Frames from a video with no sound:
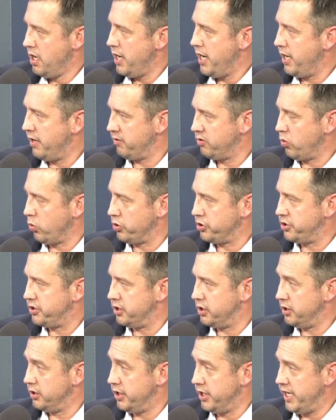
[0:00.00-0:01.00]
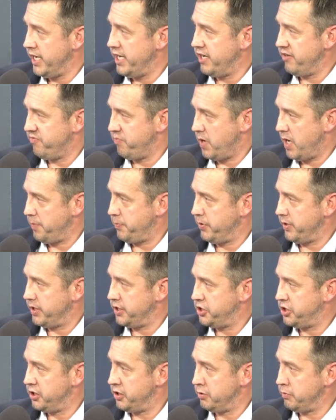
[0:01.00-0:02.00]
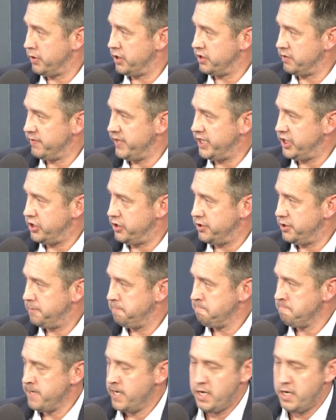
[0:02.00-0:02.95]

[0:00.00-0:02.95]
and of course the native population and the reservations.